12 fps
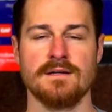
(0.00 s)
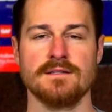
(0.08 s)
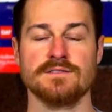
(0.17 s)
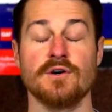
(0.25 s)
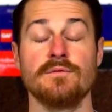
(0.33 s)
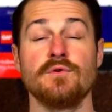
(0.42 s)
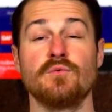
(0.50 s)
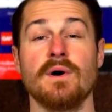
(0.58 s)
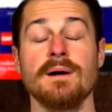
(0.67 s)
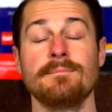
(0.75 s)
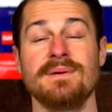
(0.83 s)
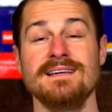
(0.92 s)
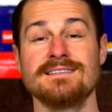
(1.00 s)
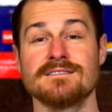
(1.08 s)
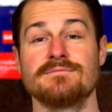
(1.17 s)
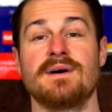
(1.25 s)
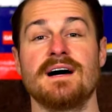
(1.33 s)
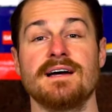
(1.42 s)
So if you want peace
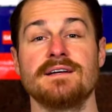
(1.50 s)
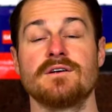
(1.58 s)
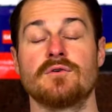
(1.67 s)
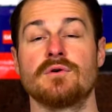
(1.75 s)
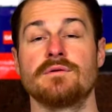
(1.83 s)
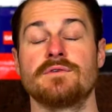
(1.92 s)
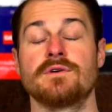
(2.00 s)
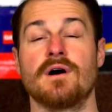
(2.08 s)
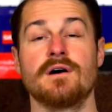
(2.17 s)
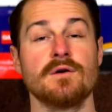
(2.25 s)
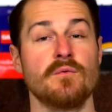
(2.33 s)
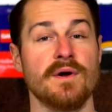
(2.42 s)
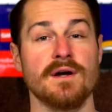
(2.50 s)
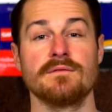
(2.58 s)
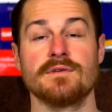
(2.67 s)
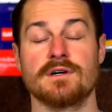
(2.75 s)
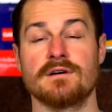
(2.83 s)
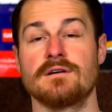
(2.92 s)
of mind, or if you're unaware of
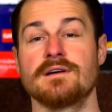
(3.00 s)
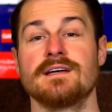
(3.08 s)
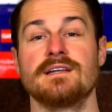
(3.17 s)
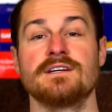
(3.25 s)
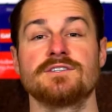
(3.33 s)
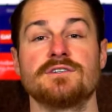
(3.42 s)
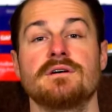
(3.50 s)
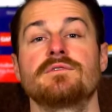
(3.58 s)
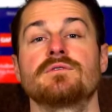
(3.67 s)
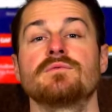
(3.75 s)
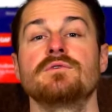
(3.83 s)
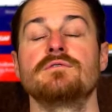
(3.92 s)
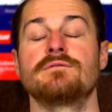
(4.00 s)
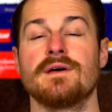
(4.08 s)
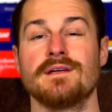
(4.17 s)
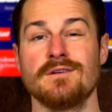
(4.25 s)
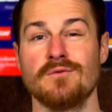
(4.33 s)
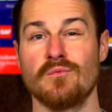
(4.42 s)
the current condition of your roof
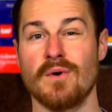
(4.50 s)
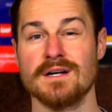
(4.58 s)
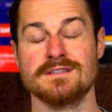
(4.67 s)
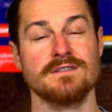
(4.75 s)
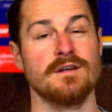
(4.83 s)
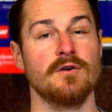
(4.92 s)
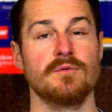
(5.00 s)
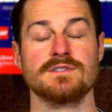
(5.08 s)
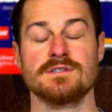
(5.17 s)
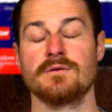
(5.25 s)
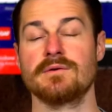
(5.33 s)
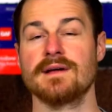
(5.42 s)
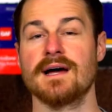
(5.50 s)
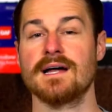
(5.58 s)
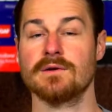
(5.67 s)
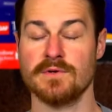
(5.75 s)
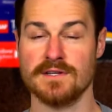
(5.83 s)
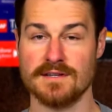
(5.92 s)
and you want to know what's going
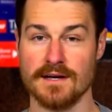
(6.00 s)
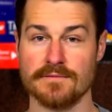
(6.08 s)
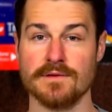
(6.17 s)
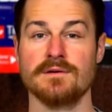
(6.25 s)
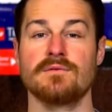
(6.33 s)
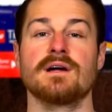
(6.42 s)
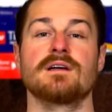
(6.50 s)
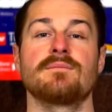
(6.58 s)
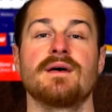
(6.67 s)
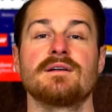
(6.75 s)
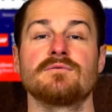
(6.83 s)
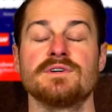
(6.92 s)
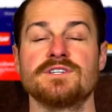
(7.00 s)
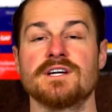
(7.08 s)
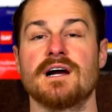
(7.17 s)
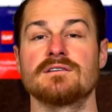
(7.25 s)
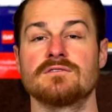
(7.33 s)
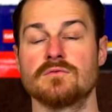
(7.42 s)
on, we definitely recommend reaching
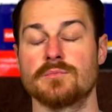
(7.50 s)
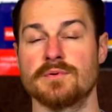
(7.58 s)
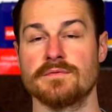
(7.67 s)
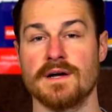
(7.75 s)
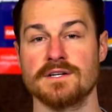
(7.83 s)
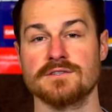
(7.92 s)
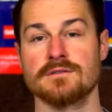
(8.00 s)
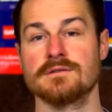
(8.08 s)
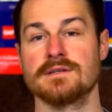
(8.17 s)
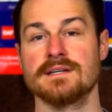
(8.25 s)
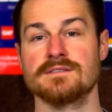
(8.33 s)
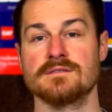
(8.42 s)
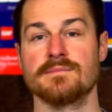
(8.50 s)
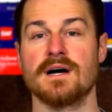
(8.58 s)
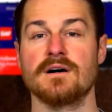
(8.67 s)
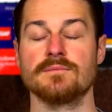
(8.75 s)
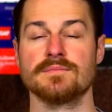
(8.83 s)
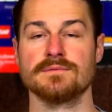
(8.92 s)
out to a professional to get some
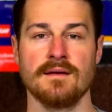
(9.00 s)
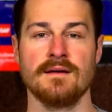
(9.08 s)
help.